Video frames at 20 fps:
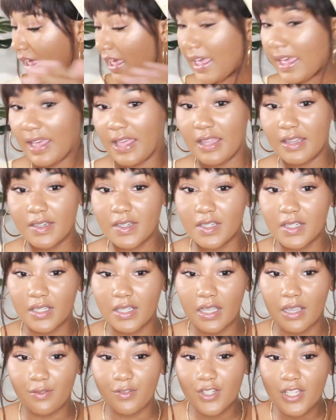And
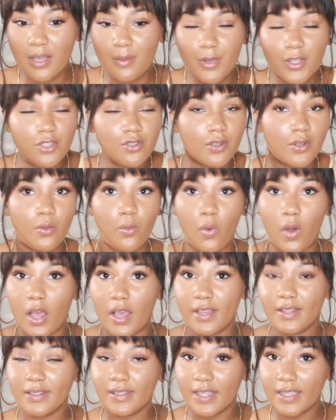every time I drink
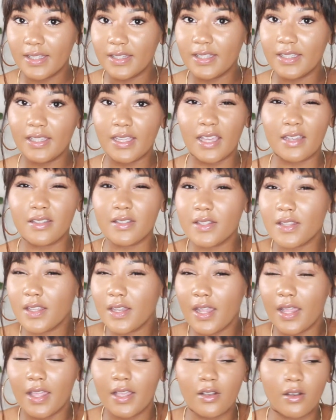wine lately, I just
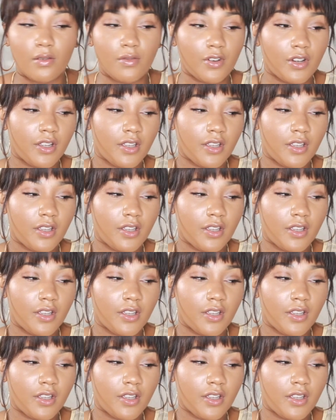get a hangover.